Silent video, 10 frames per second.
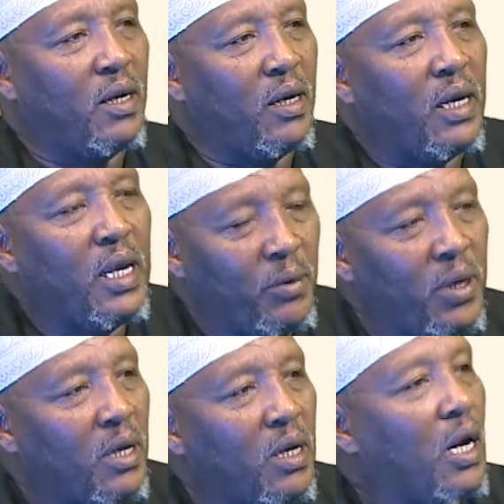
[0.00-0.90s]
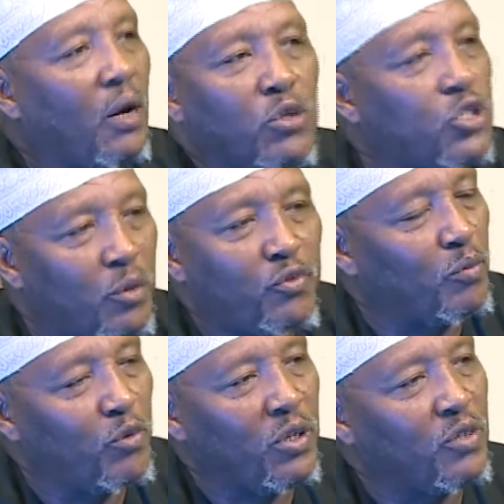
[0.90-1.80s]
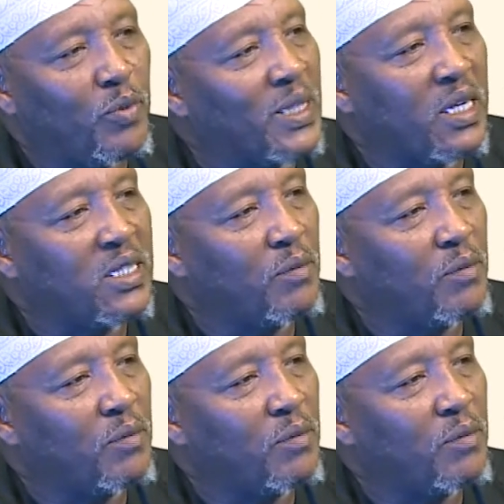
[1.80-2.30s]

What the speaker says: Anyway, I was stopped from going to madrasa